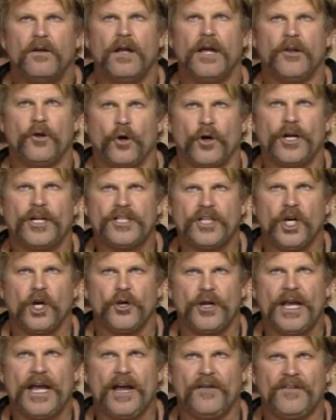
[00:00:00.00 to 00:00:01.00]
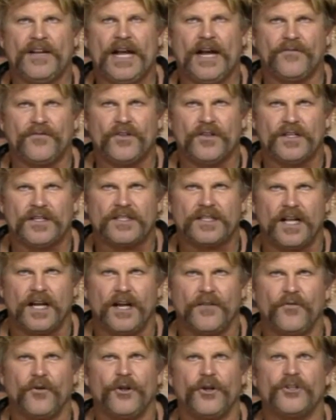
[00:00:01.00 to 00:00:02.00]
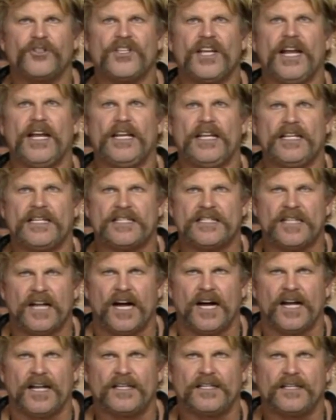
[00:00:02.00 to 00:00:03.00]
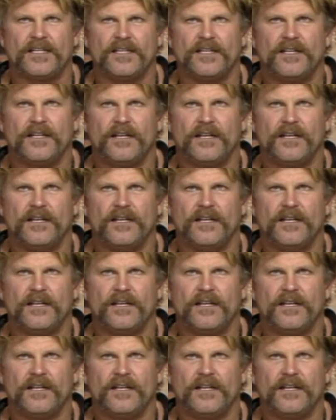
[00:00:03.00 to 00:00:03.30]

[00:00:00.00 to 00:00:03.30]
in order to go to heaven after this life, or you're saying he's not?